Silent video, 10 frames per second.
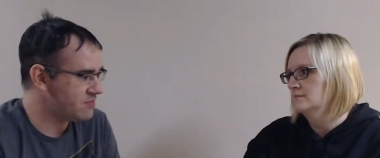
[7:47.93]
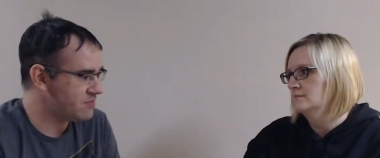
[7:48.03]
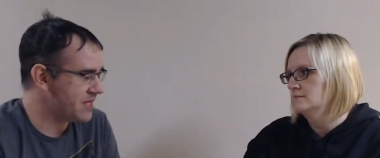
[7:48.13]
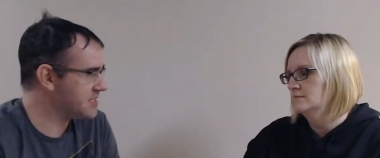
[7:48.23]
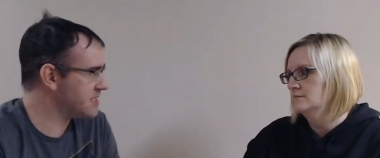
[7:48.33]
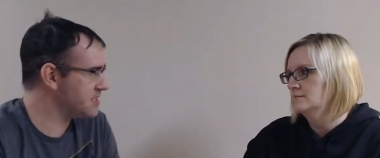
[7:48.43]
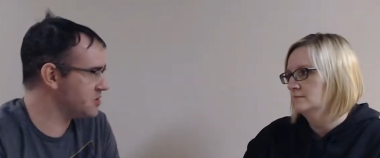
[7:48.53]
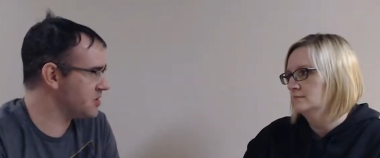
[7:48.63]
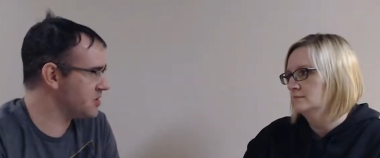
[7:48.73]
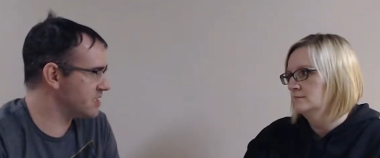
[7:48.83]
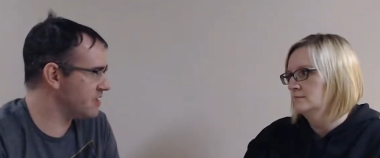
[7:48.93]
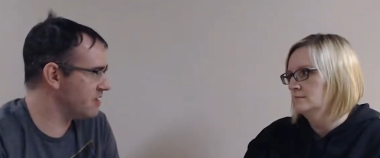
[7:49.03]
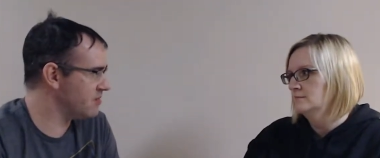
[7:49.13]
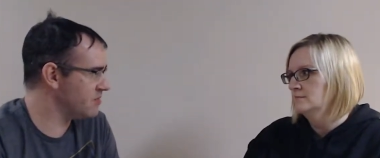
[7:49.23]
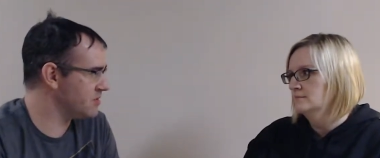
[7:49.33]
Speaker 1: basically trying to
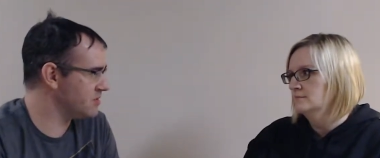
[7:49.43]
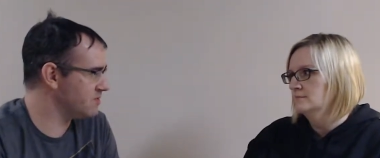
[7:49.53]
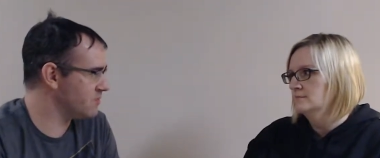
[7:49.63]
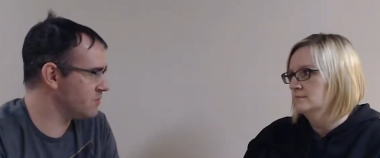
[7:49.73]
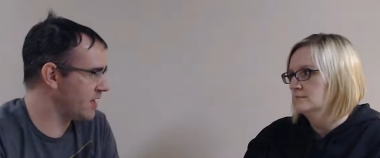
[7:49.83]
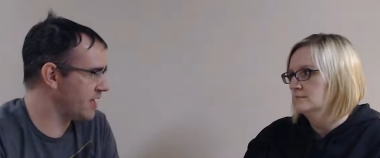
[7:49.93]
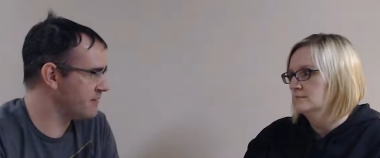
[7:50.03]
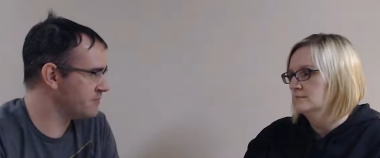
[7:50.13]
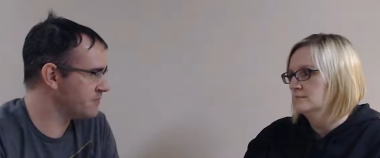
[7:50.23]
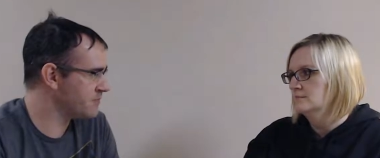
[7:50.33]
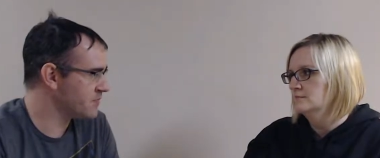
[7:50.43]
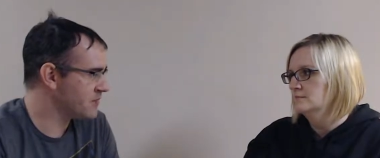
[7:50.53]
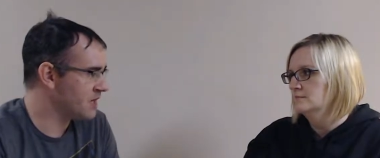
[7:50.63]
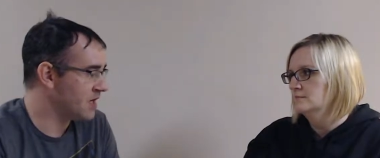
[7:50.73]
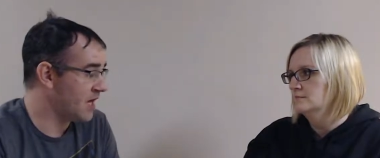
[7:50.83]
humble Rey.
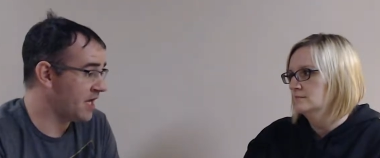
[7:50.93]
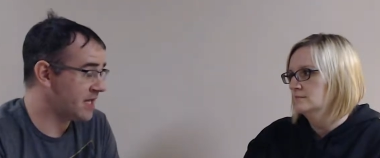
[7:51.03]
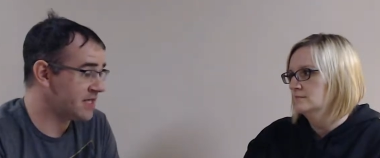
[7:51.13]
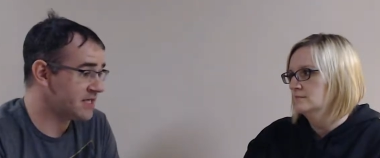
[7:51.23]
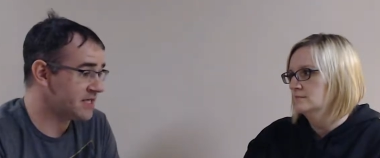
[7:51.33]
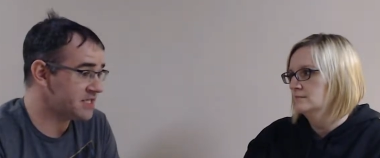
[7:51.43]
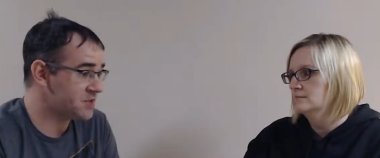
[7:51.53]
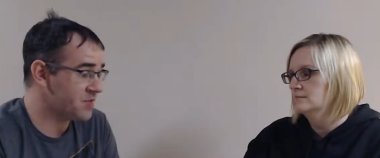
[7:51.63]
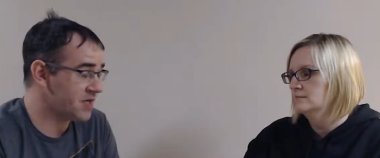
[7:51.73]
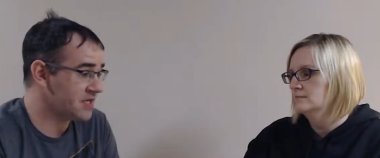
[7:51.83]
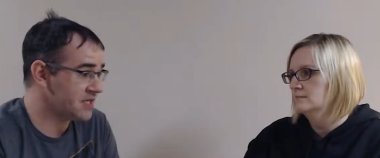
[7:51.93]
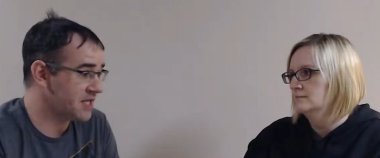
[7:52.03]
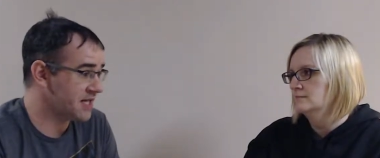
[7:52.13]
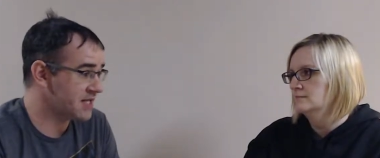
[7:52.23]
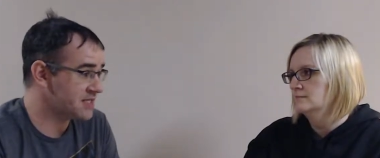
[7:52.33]
And he spent a lot
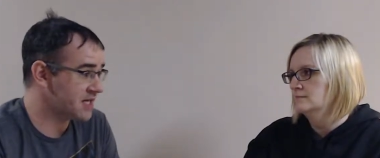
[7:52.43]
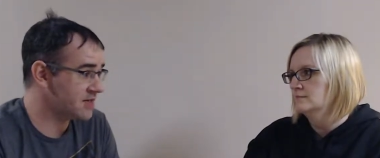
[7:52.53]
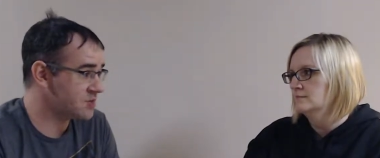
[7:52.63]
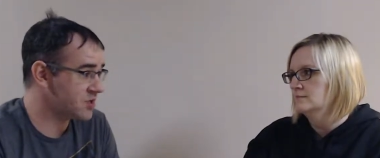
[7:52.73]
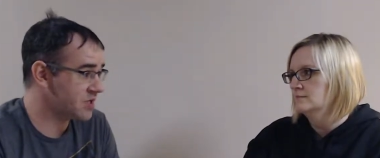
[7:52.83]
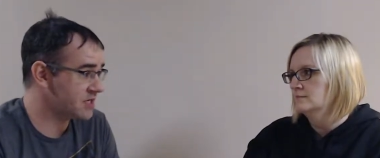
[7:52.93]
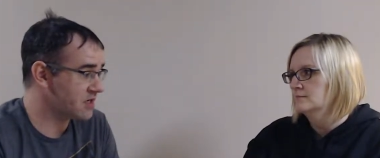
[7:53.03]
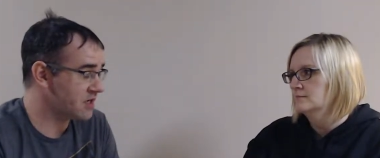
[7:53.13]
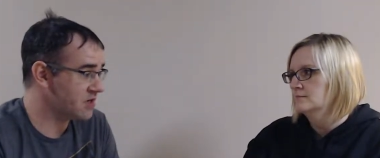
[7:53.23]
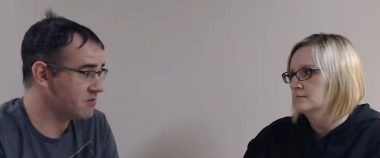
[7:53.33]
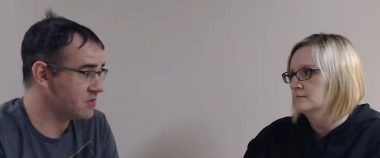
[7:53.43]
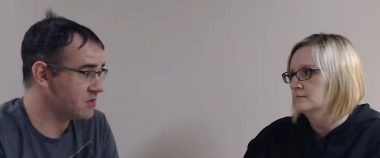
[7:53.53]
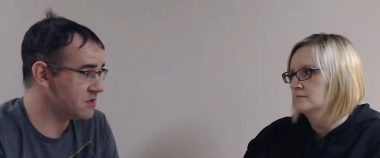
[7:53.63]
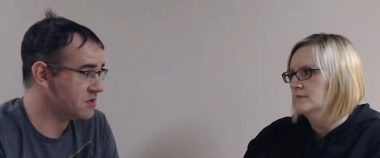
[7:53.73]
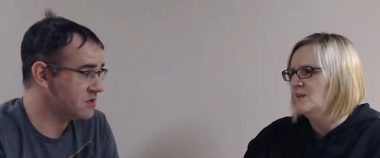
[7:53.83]
of that time trying to
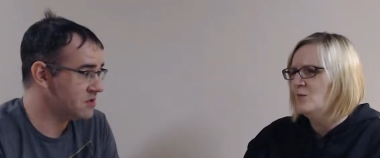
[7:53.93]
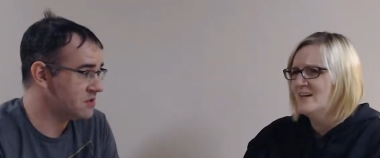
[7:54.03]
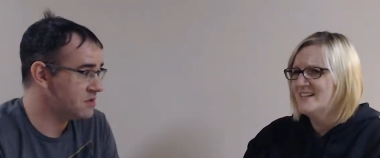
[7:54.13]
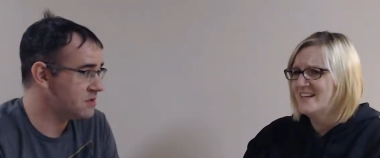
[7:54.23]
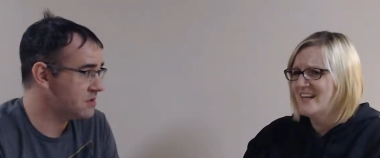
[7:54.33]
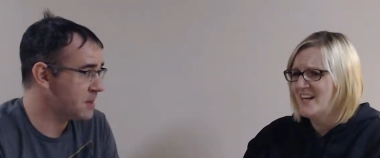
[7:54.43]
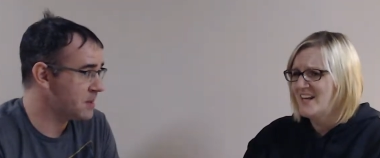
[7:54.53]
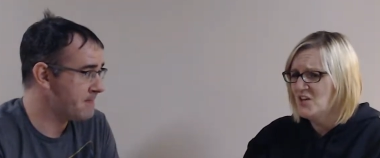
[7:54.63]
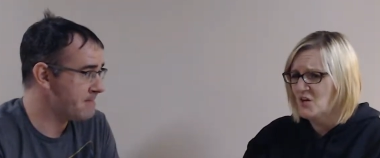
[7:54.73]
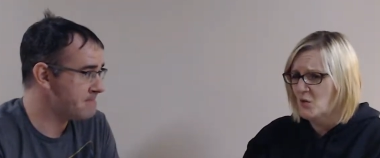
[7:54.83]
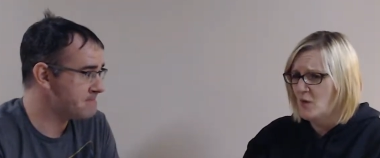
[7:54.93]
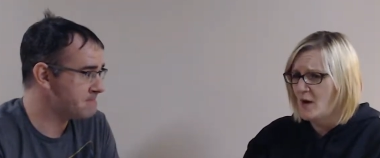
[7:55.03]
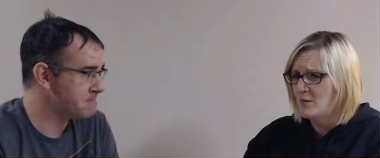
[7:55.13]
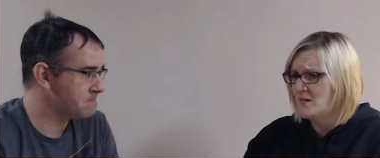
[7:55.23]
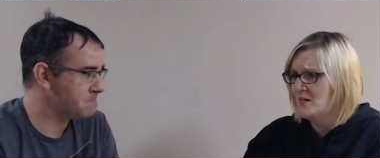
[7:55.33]
humble.
Speaker 2: He wanted to kill her. Why
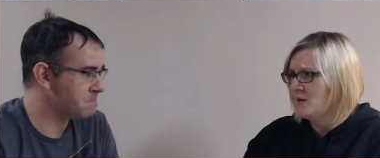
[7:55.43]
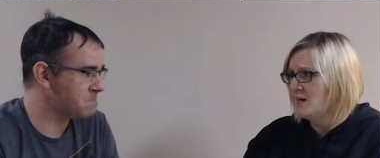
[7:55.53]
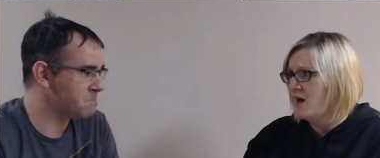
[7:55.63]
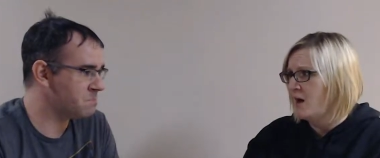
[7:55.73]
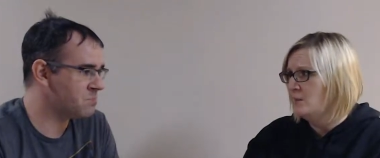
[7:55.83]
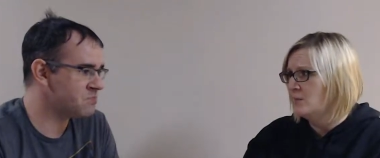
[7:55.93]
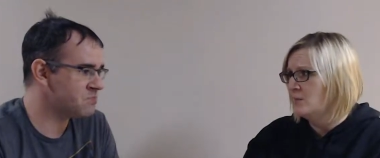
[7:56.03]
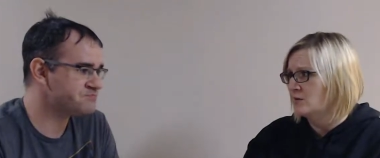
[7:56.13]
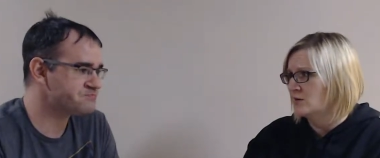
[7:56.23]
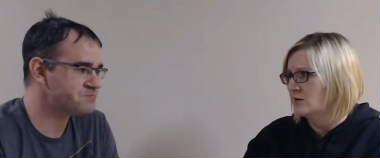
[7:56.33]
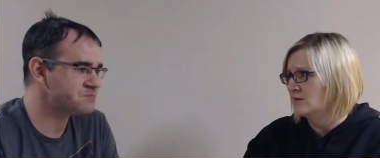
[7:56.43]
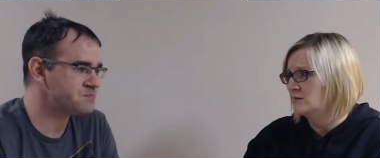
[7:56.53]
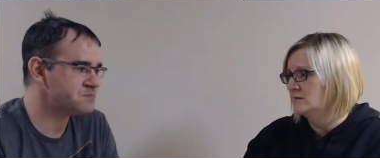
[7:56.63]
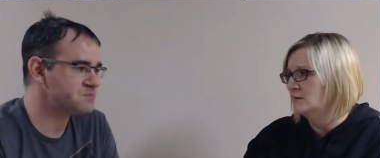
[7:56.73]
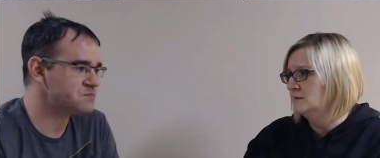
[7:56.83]
would he want to hmm. humble her?
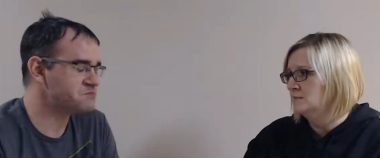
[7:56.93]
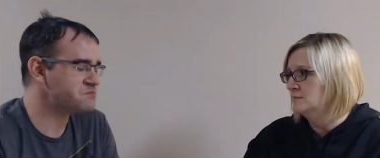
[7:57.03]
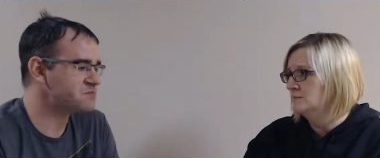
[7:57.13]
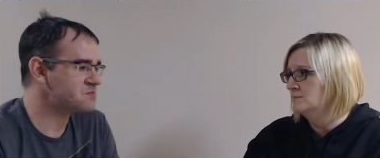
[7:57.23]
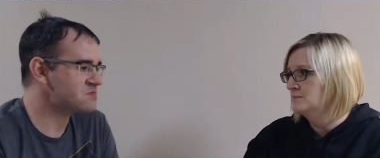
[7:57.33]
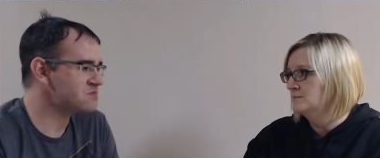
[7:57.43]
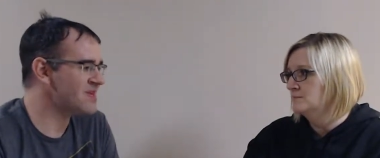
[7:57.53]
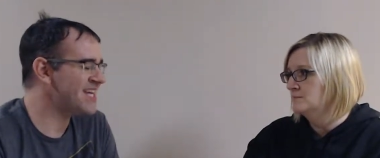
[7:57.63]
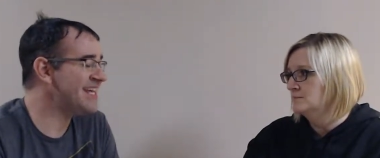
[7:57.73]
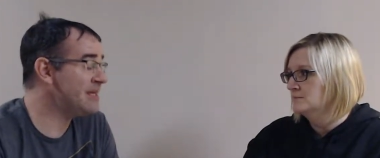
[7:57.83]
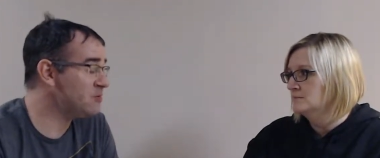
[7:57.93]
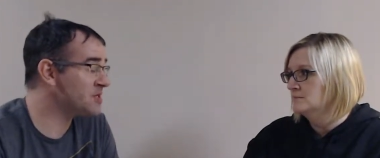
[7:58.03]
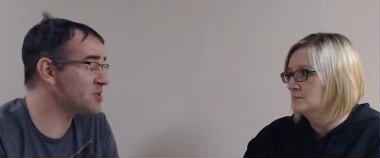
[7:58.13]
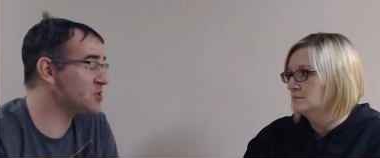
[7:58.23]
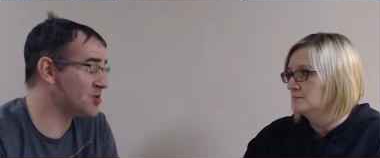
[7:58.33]
Speaker 1: He
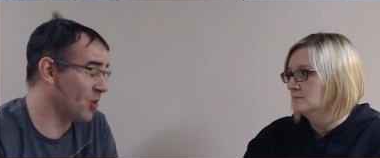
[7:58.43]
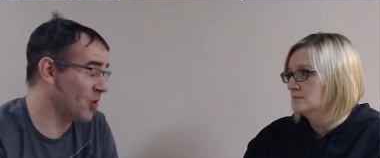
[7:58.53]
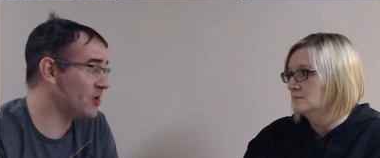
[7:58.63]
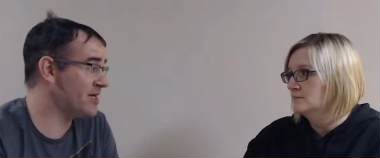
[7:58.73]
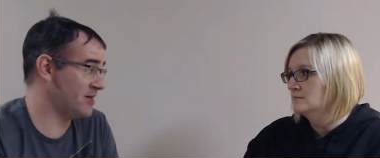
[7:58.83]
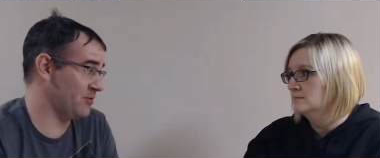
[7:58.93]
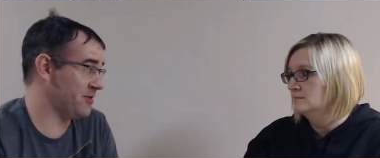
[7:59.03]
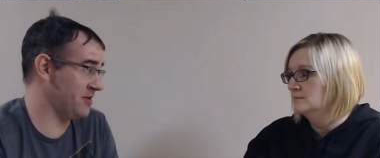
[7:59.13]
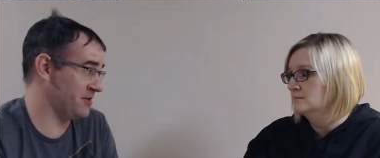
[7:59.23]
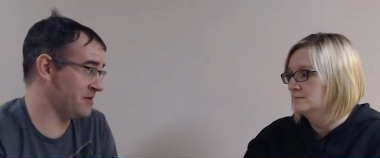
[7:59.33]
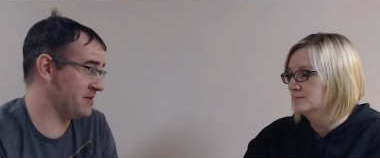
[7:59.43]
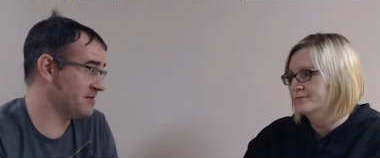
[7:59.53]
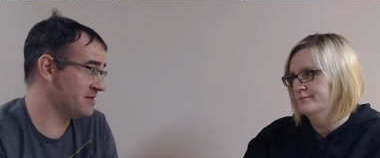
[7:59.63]
was toying with her.